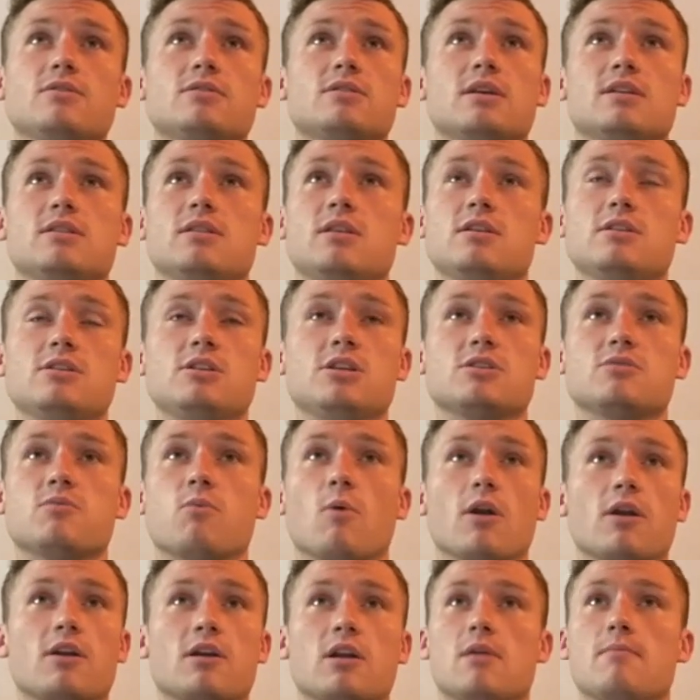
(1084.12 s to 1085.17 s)
and then just
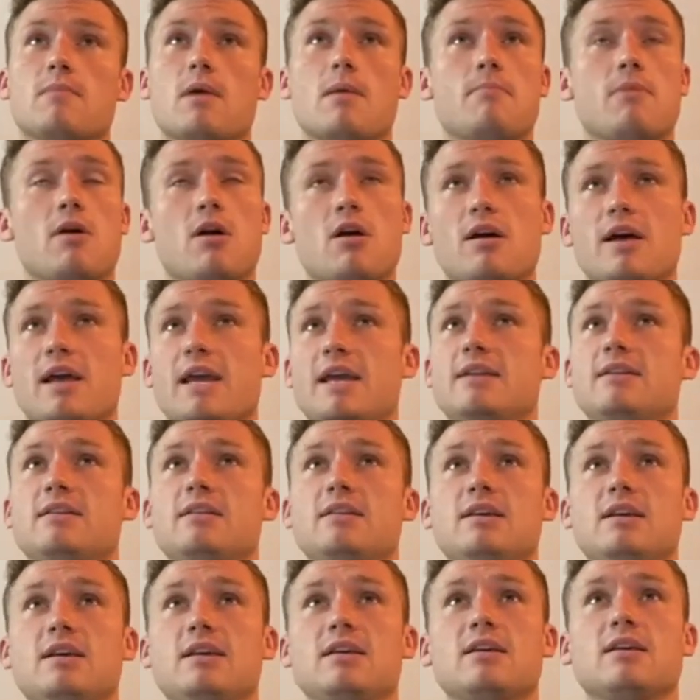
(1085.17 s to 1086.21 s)
working on my ball
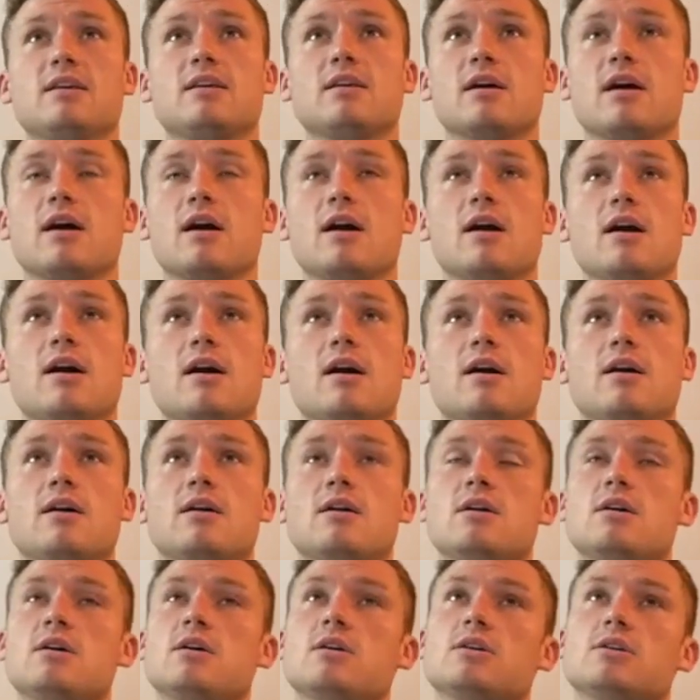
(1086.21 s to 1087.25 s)
handling,
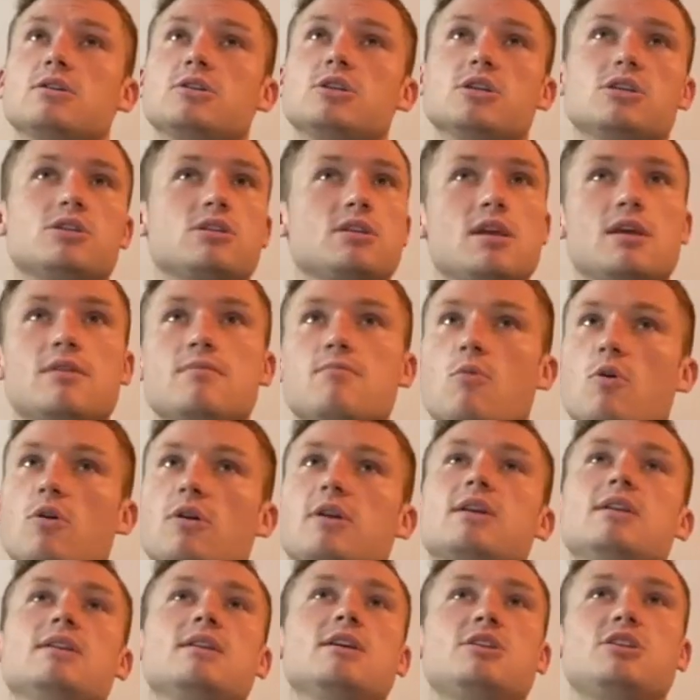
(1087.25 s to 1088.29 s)
just getting more
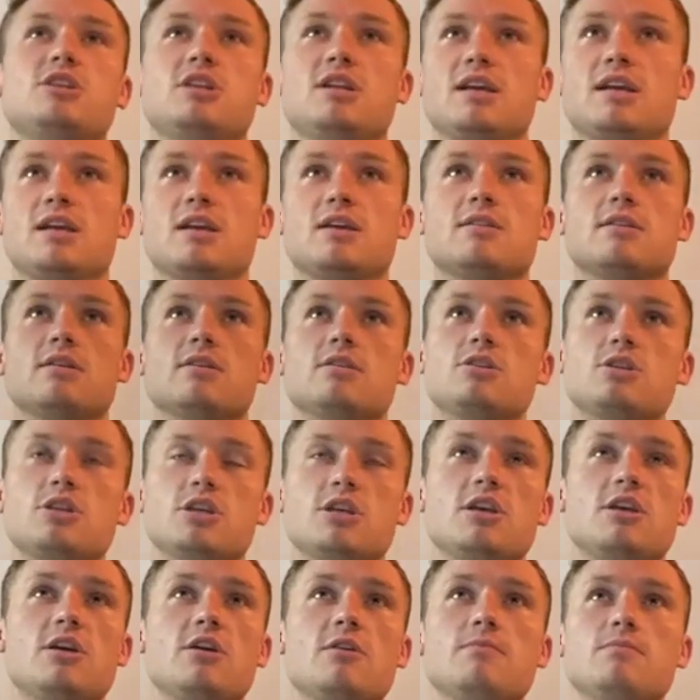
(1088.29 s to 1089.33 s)
conditioning in the
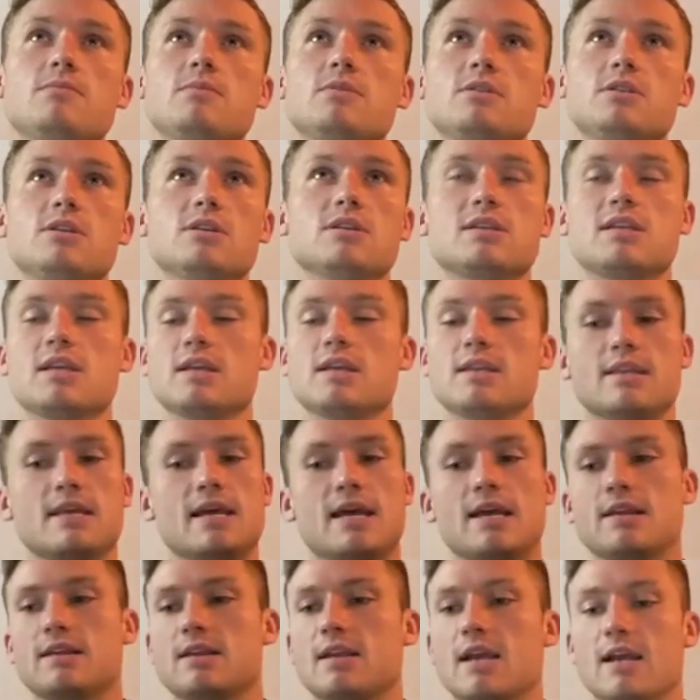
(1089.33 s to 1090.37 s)
gym, just getting
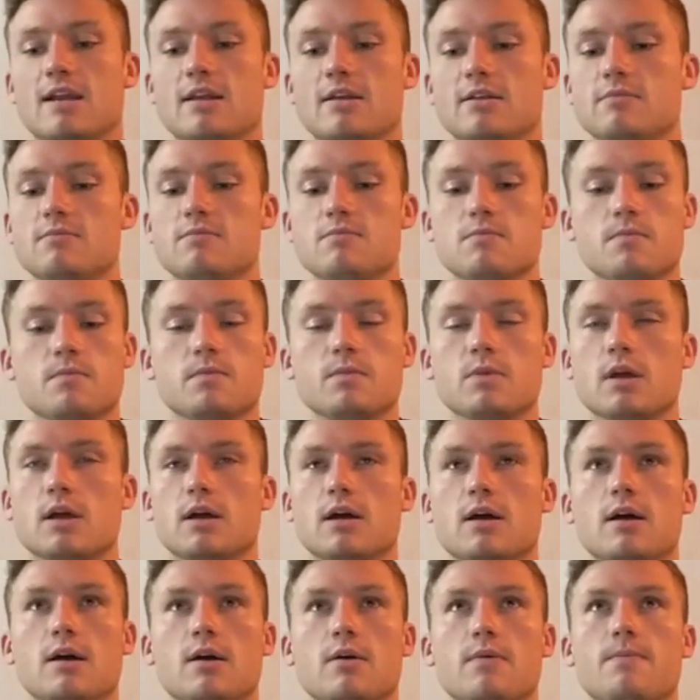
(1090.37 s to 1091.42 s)
that kind of
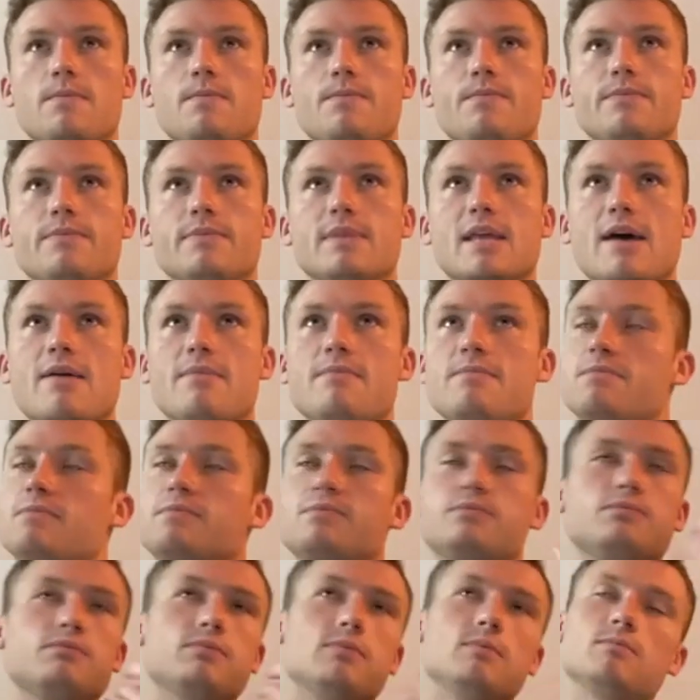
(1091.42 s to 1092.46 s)
that
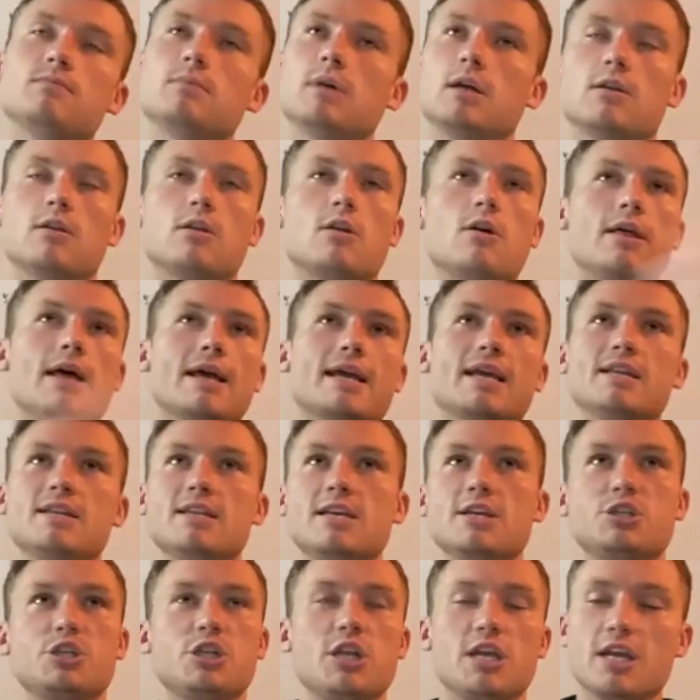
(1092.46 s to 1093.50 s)
I don't know, that
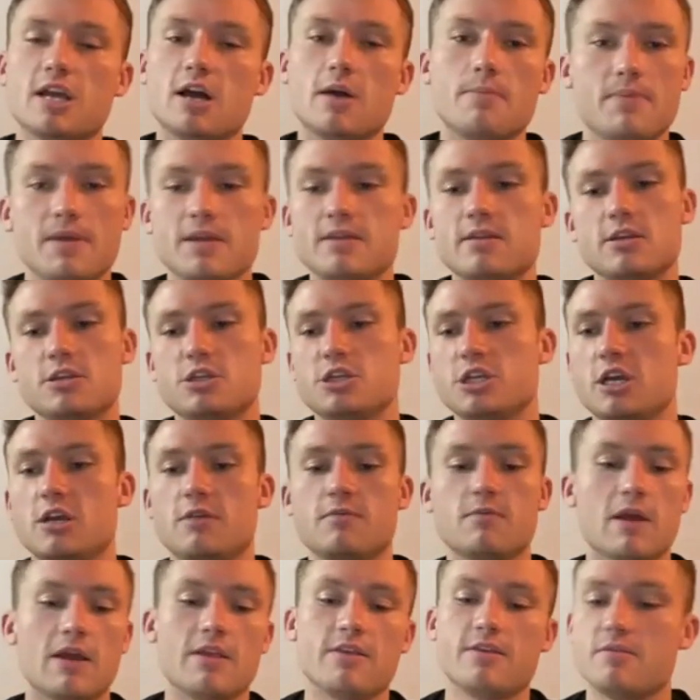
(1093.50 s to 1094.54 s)
conditioning up in the
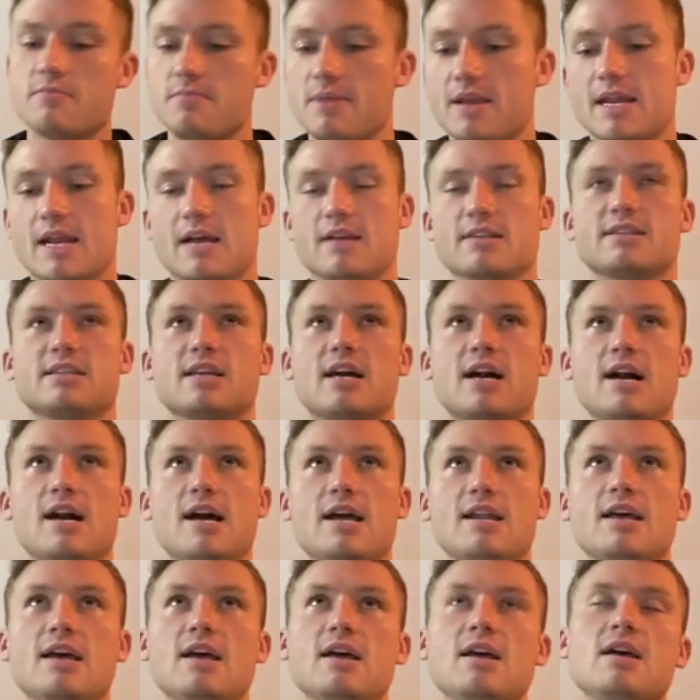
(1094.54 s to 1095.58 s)
gym rather than being
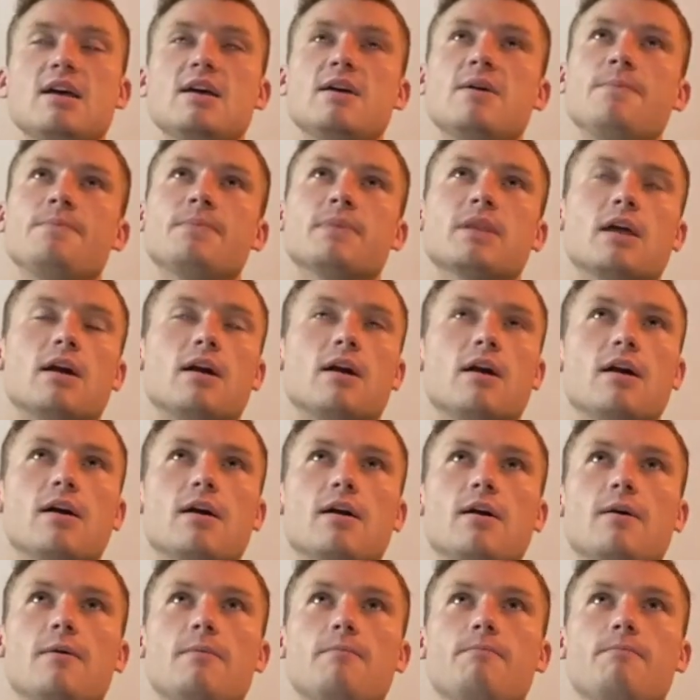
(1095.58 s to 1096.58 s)
outside. Um,